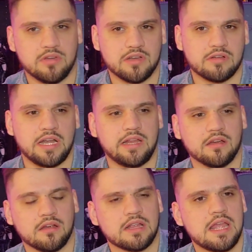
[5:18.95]
put it right
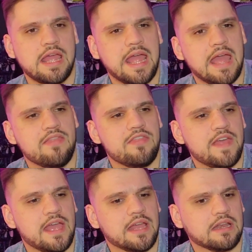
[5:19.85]
here. And
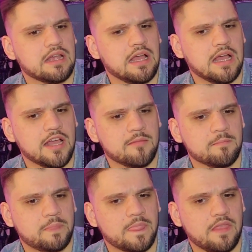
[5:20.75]
then
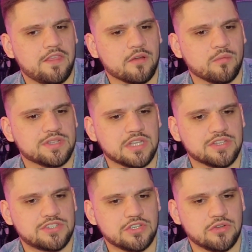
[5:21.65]
there was
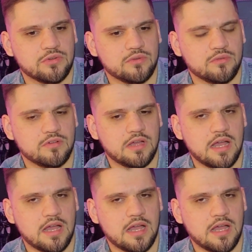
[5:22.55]
also